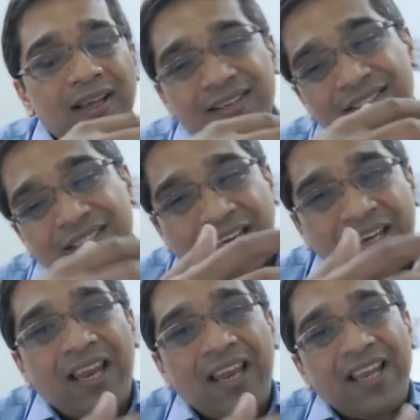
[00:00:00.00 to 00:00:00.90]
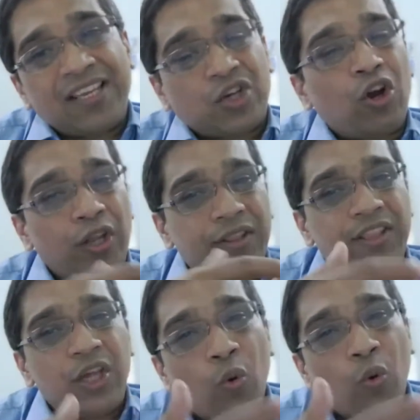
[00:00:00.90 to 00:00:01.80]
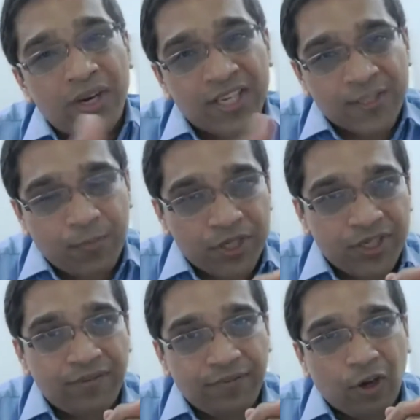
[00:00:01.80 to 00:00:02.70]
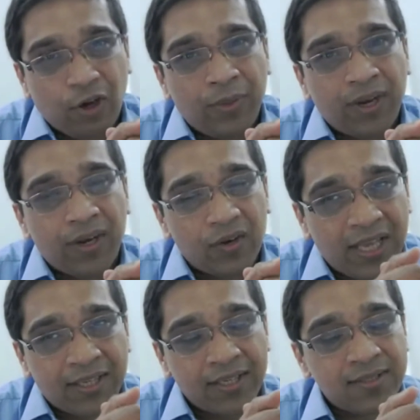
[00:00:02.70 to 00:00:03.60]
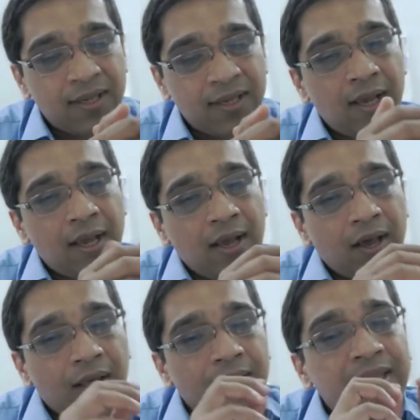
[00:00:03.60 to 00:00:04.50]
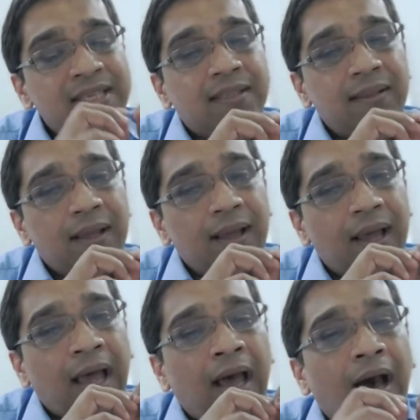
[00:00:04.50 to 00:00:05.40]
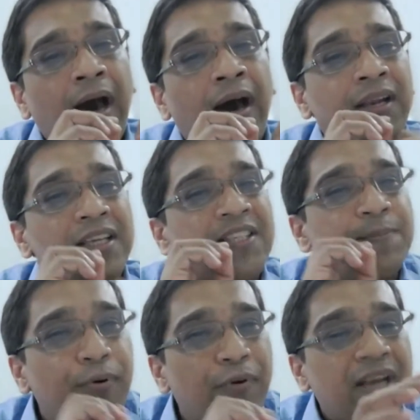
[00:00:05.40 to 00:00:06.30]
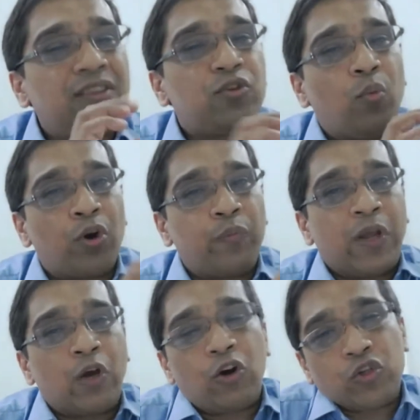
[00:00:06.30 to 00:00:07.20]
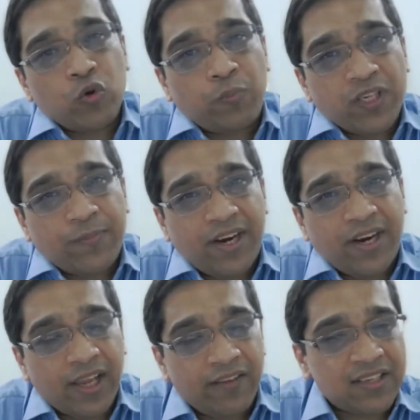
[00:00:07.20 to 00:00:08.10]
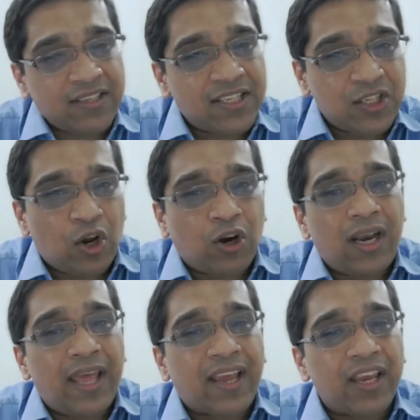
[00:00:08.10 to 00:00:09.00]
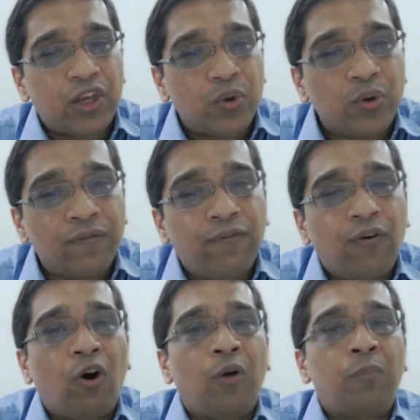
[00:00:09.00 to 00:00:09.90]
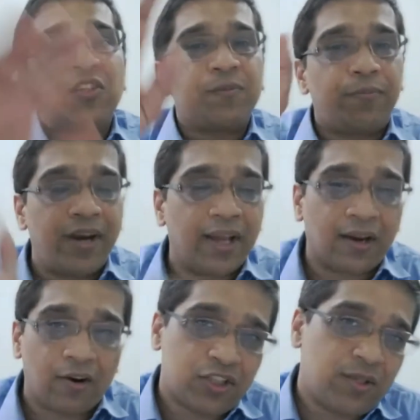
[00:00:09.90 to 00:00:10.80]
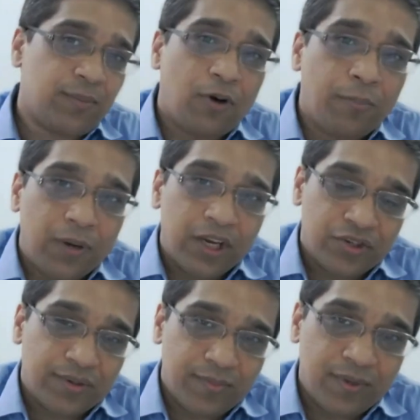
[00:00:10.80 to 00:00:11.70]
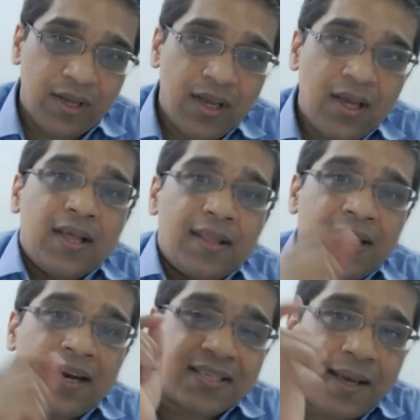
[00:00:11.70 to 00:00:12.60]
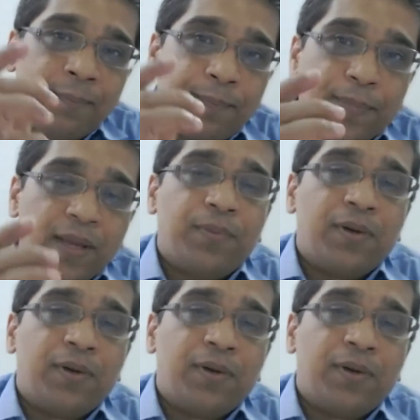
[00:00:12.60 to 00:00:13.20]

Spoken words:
Technically, it's called the over-dispersion phenomenon. That is, these are spread through what we call super spreader events. It's not like a uniform spread across a population. There are some people,